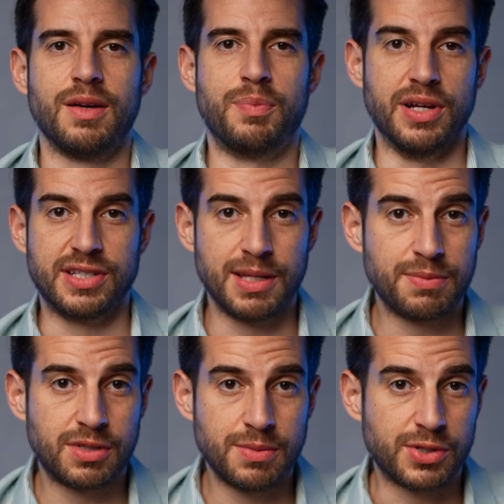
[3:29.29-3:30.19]
But
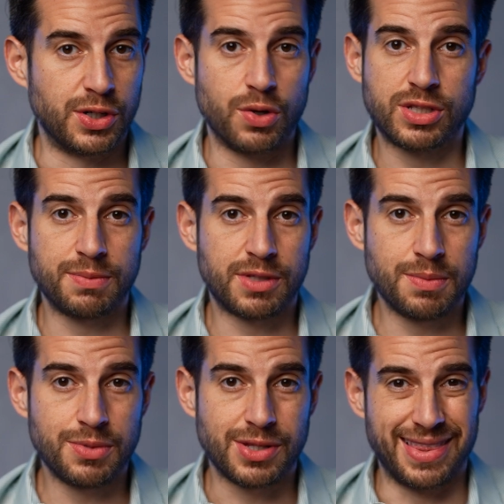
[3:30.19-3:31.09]
symptoms or no
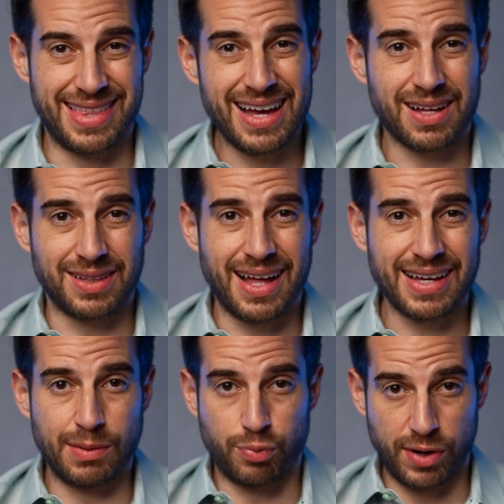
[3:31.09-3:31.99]
symptoms, that clot
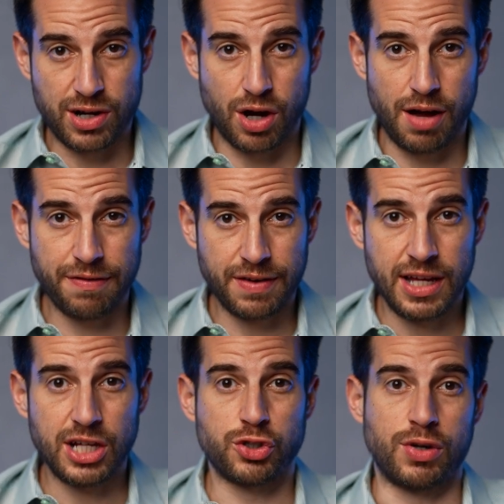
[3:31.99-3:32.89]
can break off,
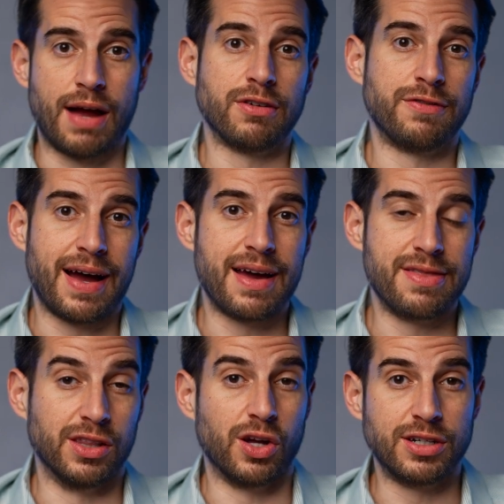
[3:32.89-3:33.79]
travel via
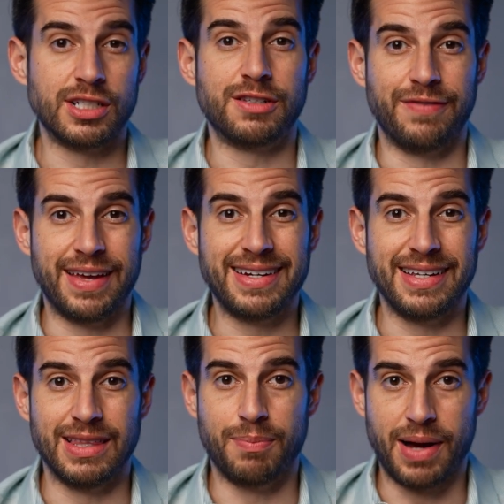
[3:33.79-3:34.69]
the largest vein
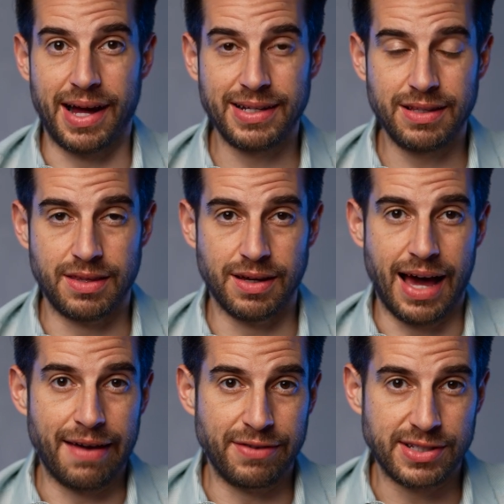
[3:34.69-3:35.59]
in the body, the
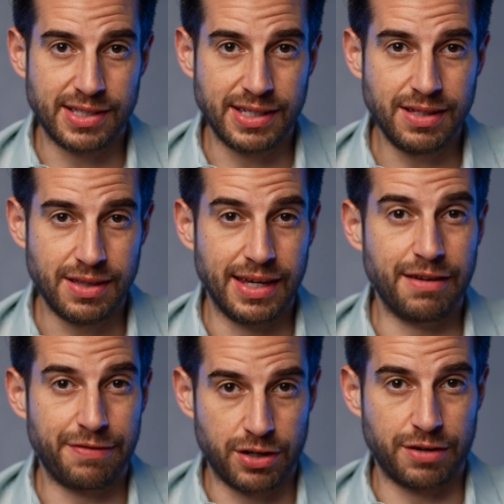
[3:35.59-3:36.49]
IVC, the
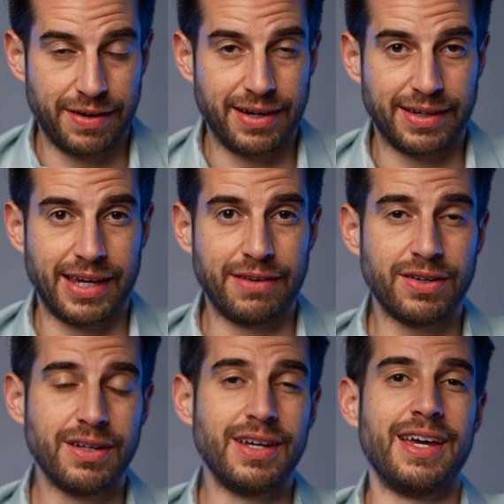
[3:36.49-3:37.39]
inferior vena
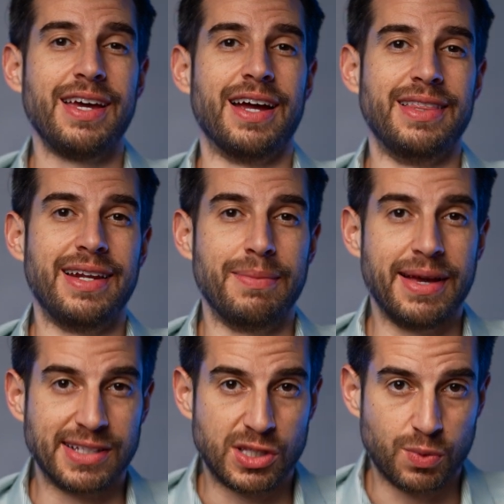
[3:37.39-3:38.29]
cava, and then it
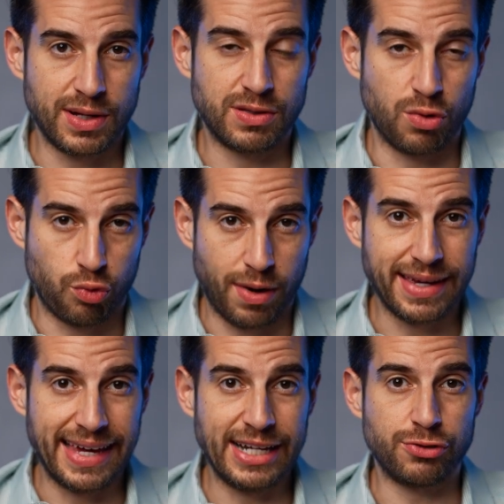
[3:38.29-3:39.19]
makes its way to the
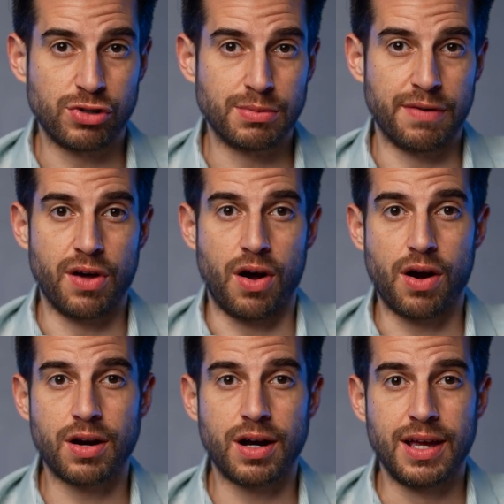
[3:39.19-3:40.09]
right atrium of the
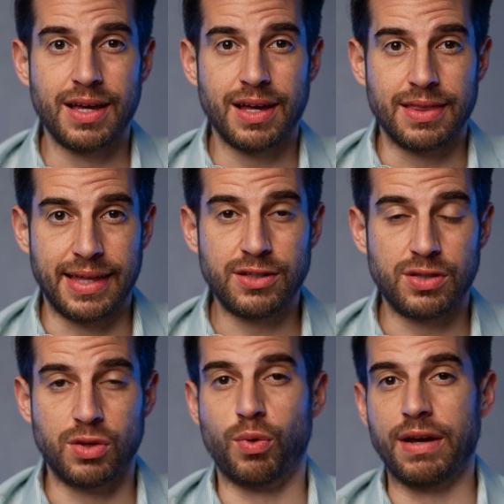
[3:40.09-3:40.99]
heart, then to
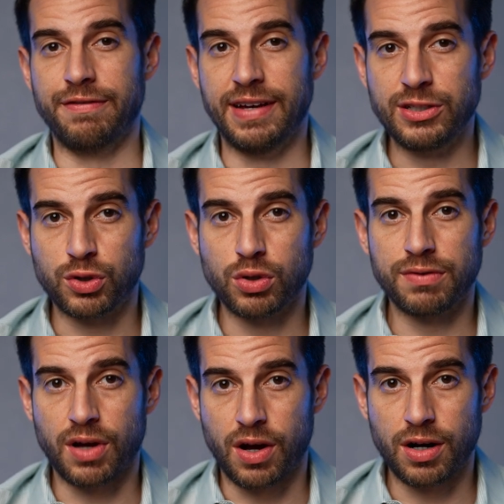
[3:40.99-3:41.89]
the right ventricle of
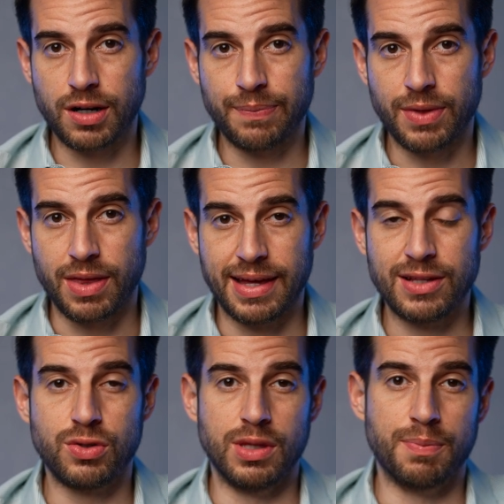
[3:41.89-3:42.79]
the heart, then
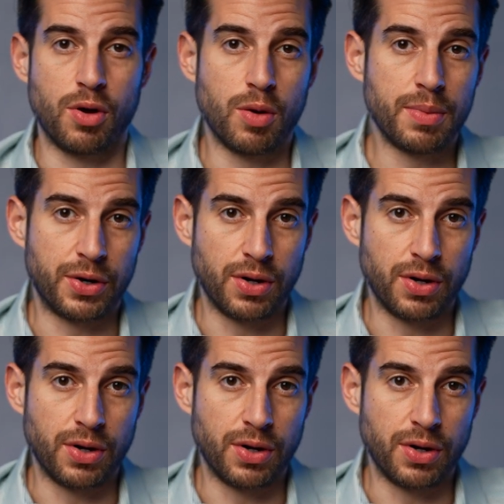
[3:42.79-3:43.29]
to the pulmonary